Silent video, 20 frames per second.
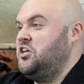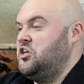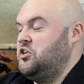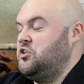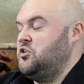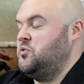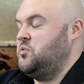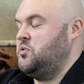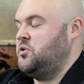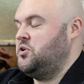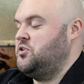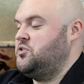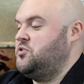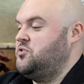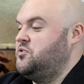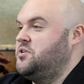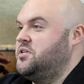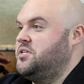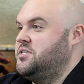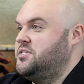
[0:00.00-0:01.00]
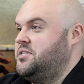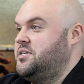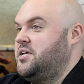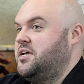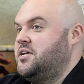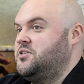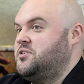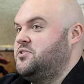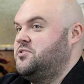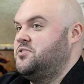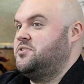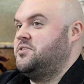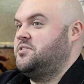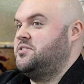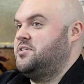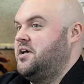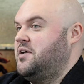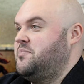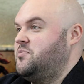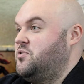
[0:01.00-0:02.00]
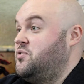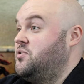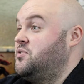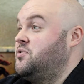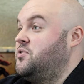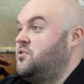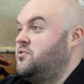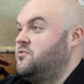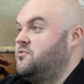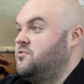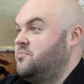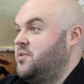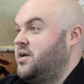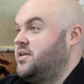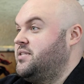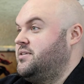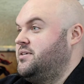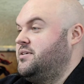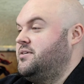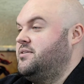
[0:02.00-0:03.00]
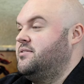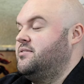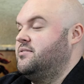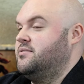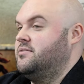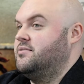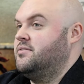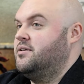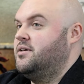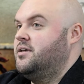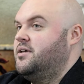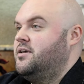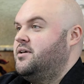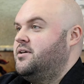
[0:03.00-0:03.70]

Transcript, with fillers: You know, we're gonna do this. And he actually took the time to look over my teeth and,